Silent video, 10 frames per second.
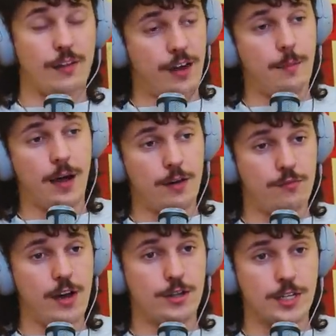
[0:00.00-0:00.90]
I've had my
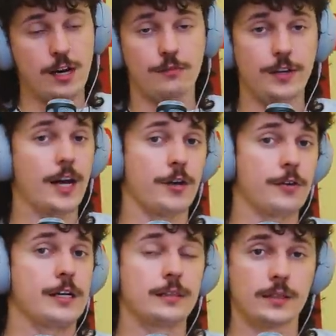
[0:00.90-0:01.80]
fair share of
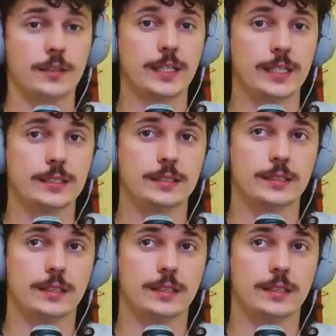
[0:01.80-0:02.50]
diarrhea, okay?